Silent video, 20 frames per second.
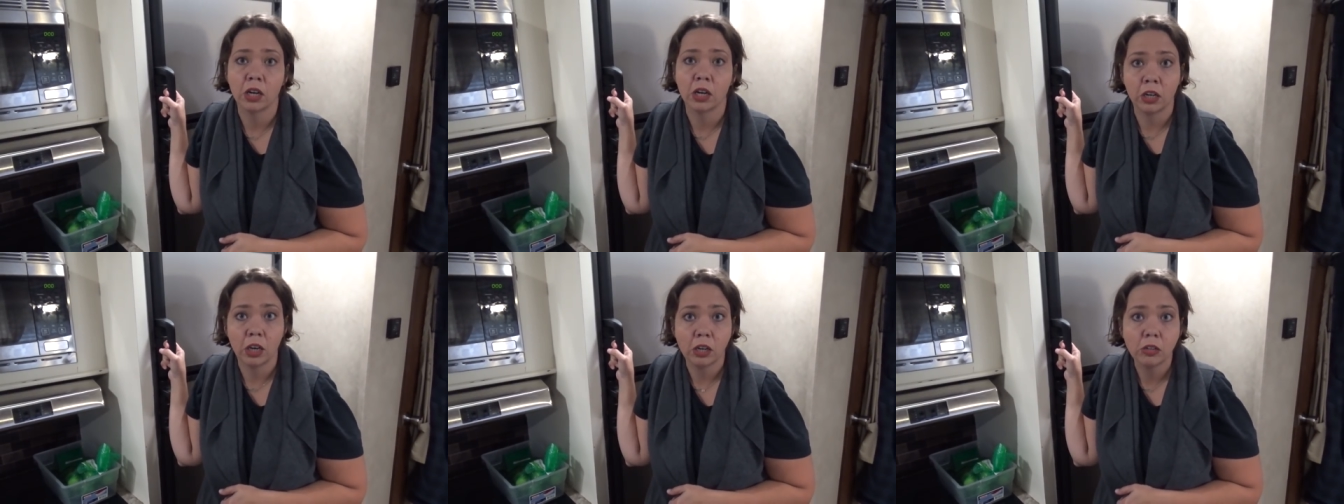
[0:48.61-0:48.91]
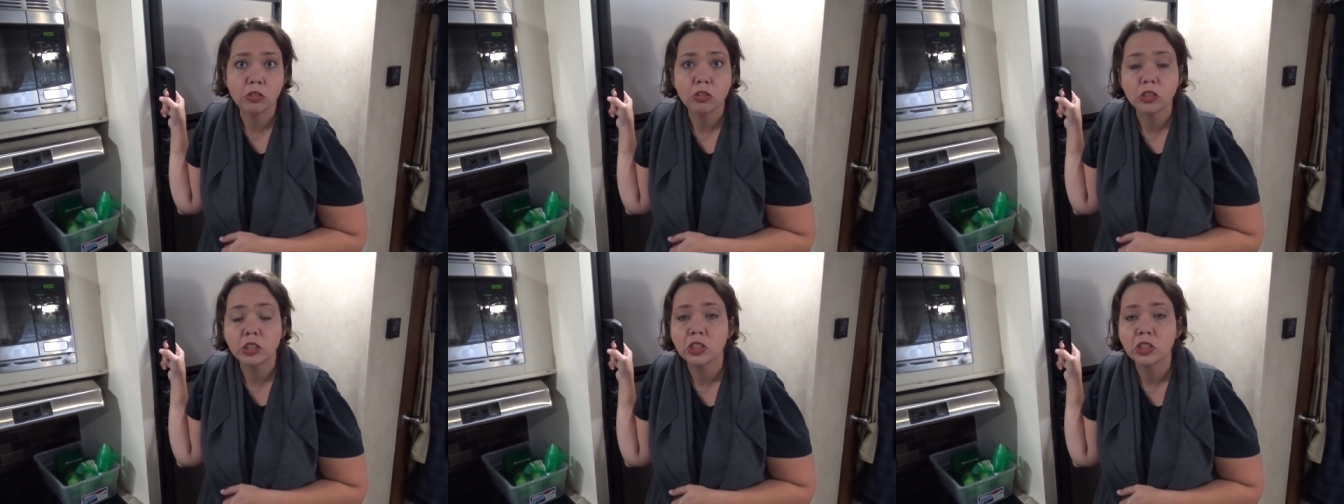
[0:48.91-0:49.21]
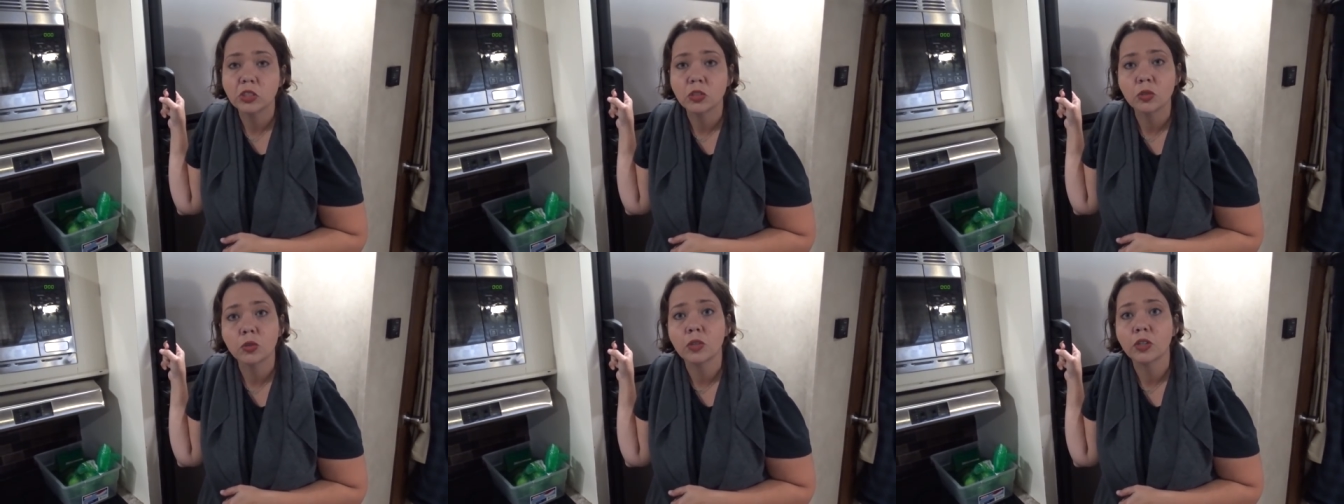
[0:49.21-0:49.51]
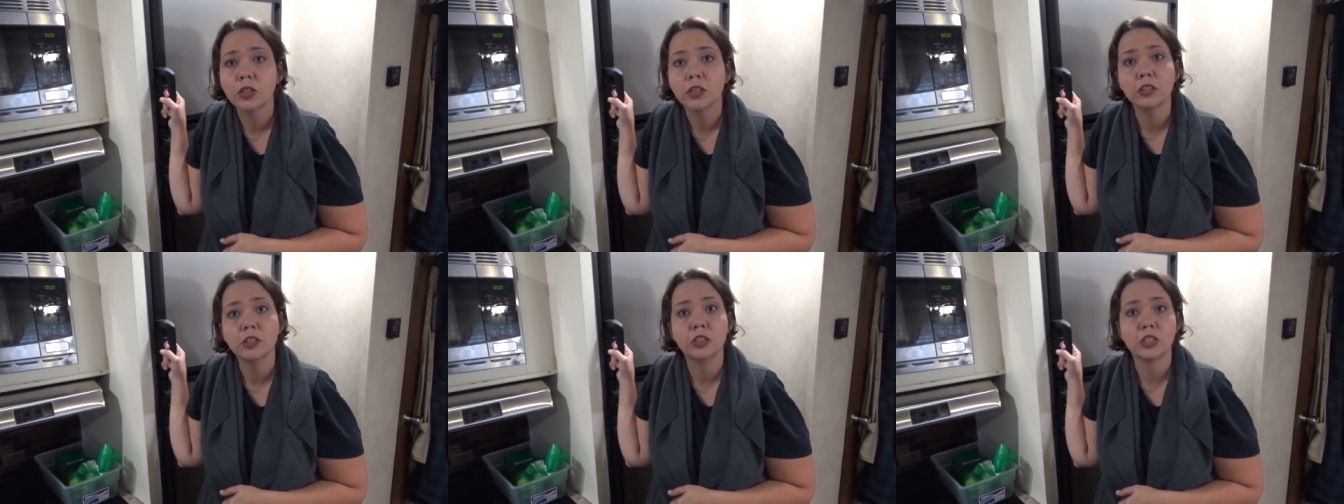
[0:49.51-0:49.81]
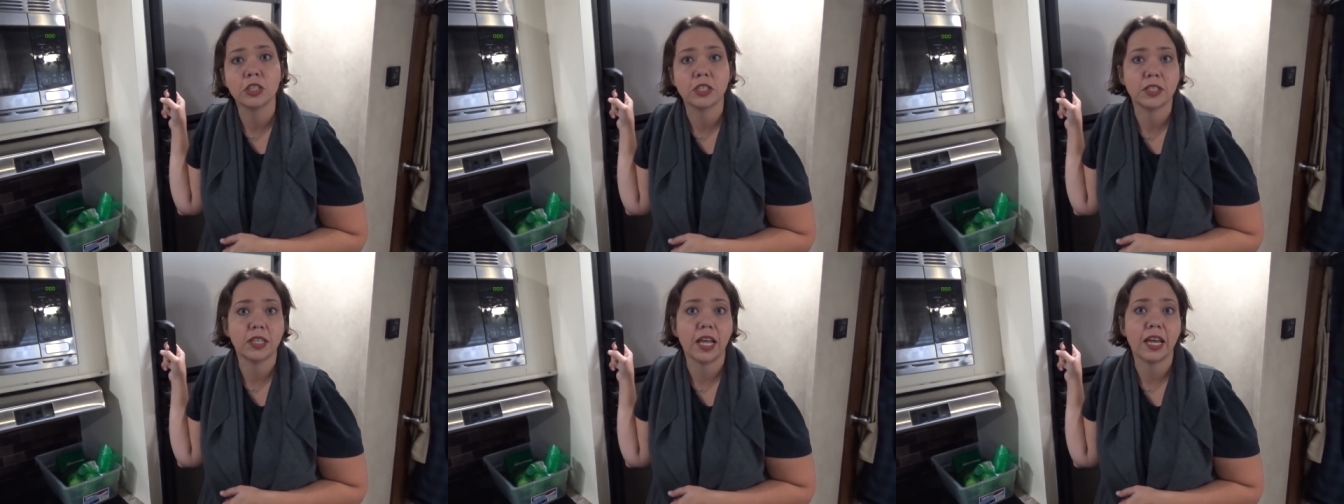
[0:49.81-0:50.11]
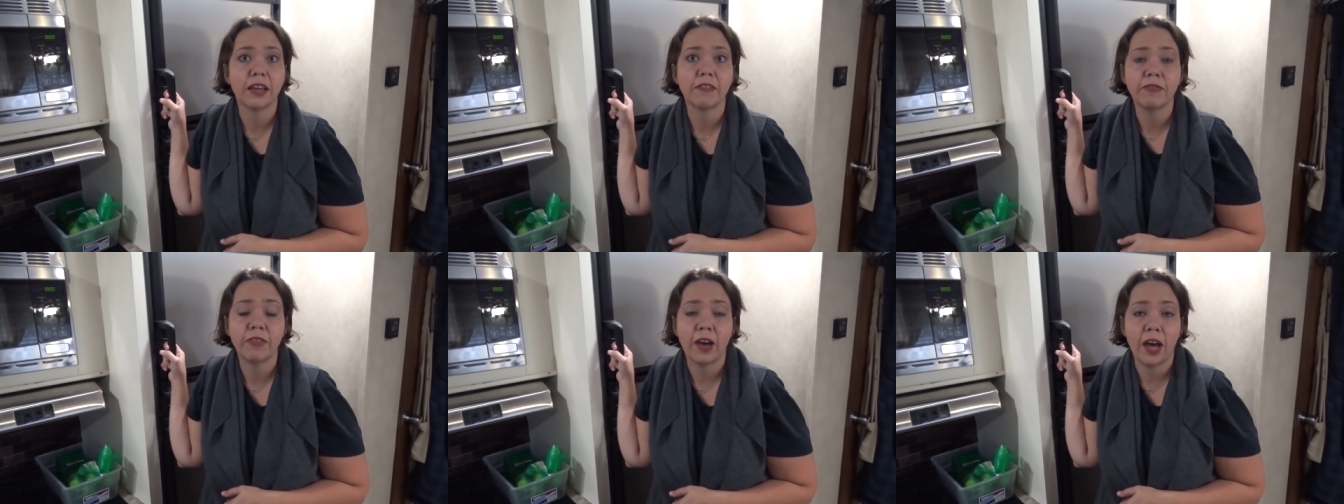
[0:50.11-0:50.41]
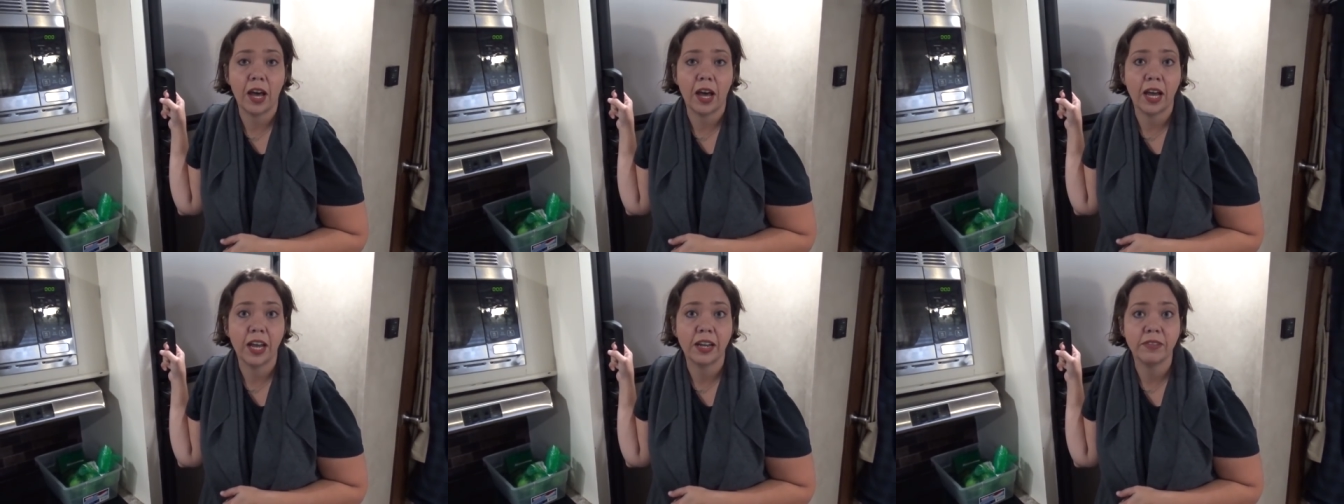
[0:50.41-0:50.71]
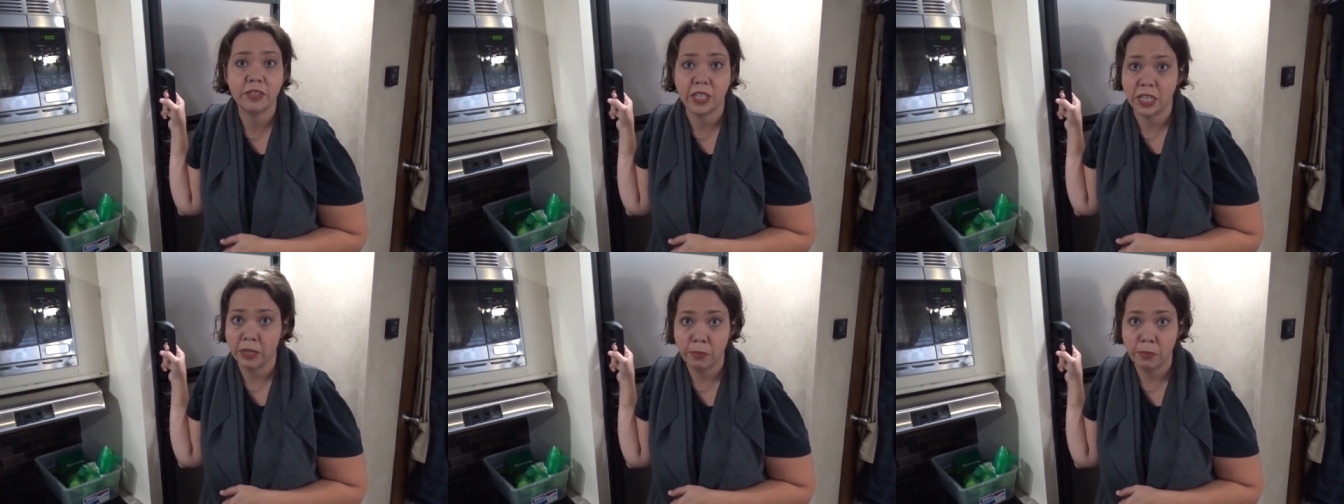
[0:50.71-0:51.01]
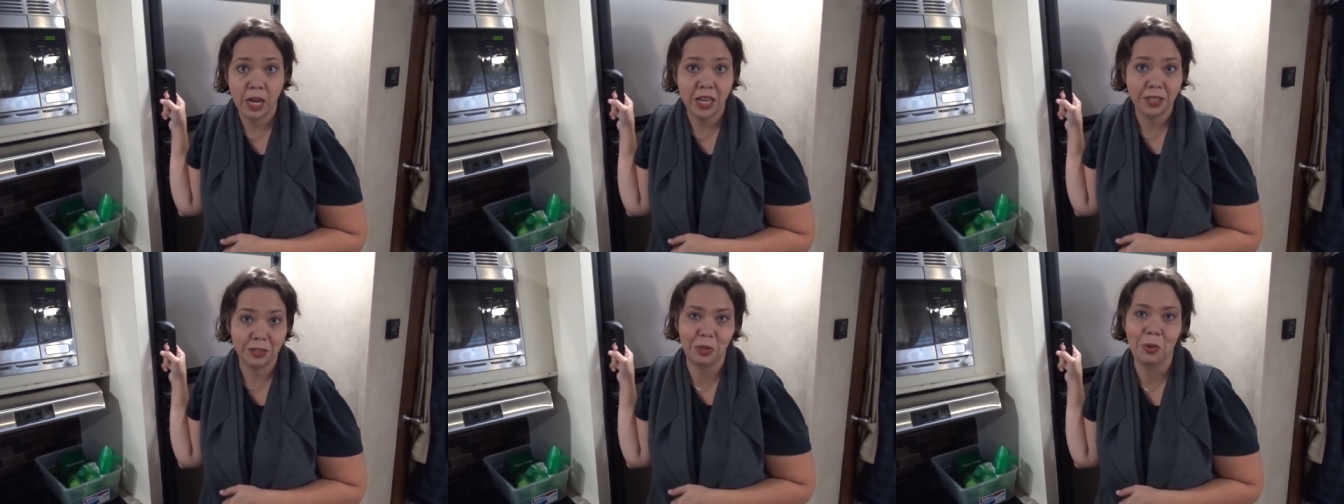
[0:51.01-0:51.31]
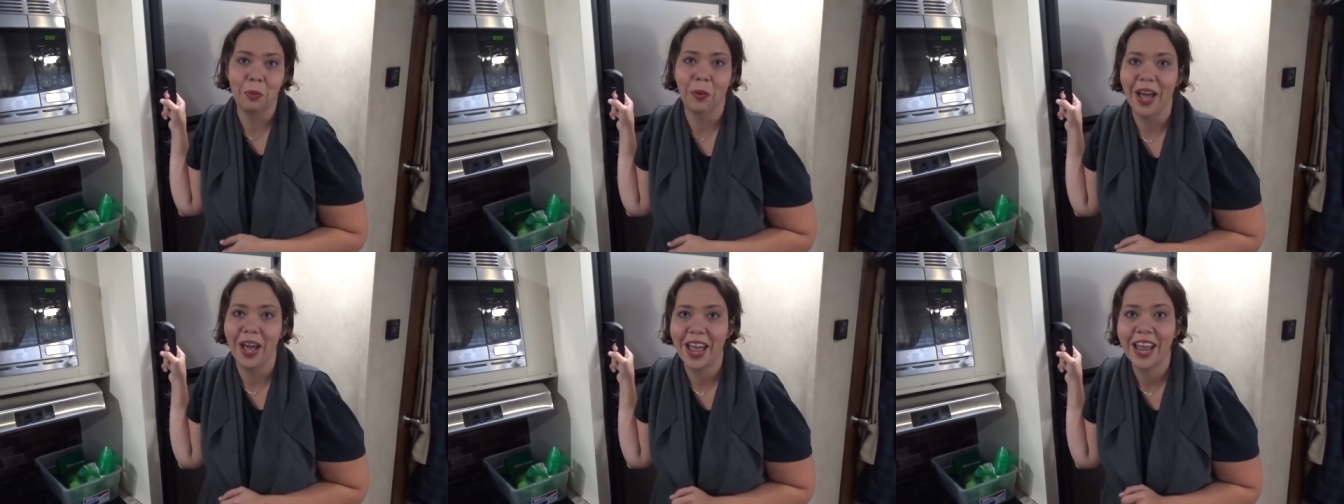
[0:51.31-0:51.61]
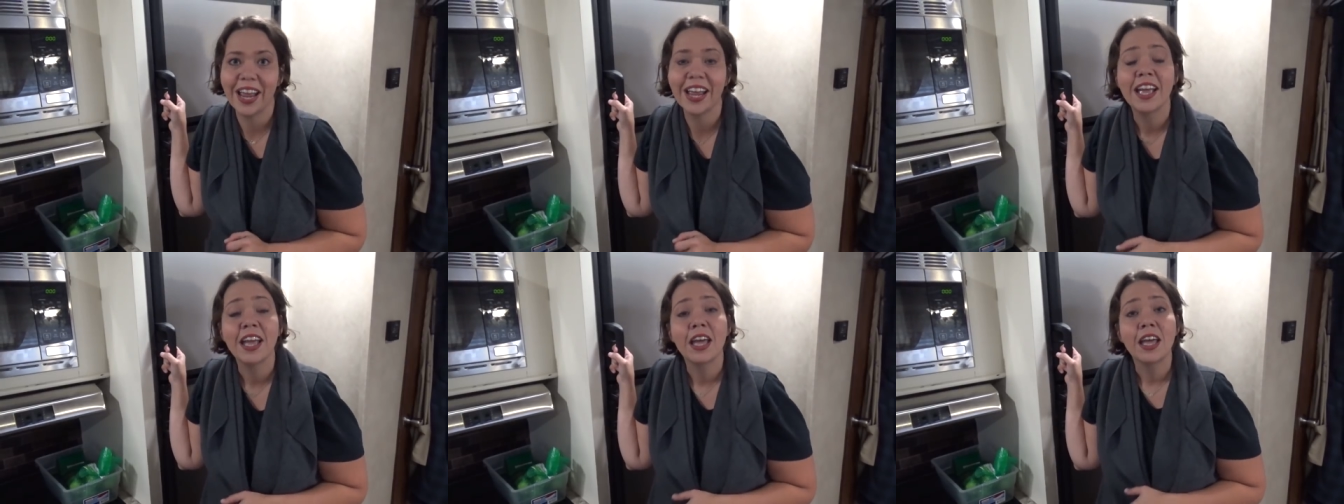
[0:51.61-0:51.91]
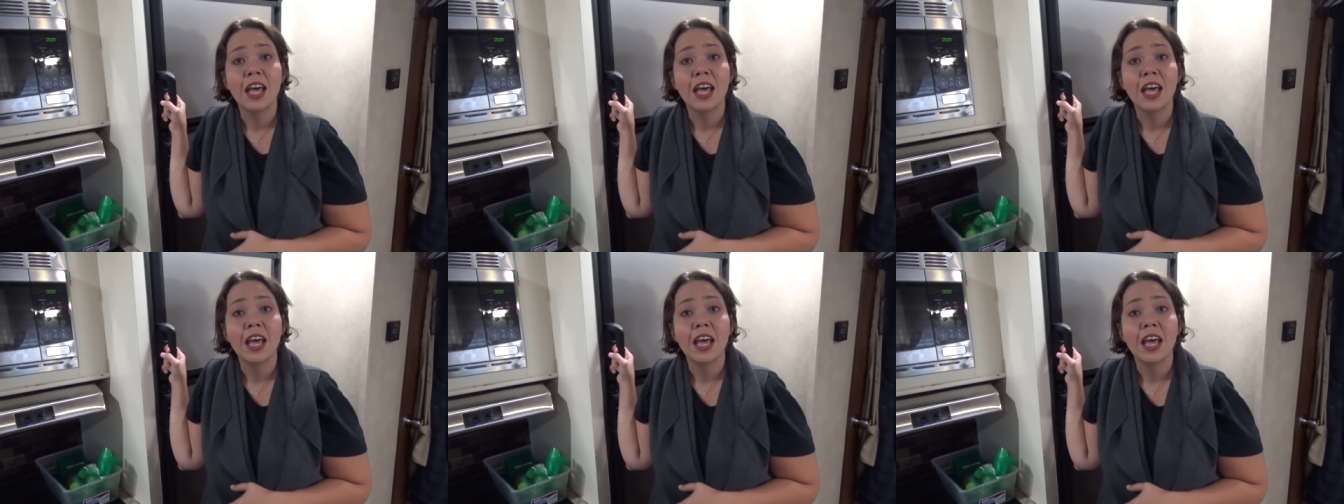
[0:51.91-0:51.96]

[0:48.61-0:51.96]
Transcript: a grocery store just like 5-10 miles away,